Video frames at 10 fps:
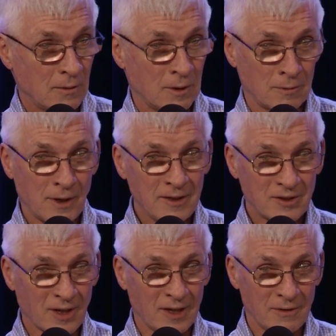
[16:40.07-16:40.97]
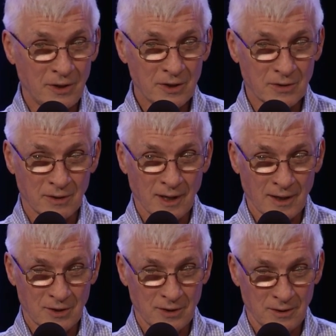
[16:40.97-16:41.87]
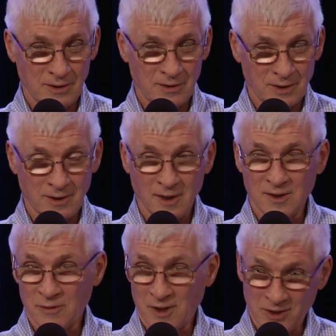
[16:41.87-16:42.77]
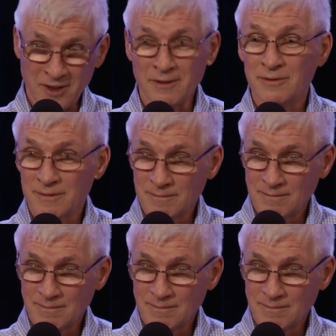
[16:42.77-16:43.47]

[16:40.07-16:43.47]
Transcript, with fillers: Well, the right side of history actually leads to the edge of a cliff.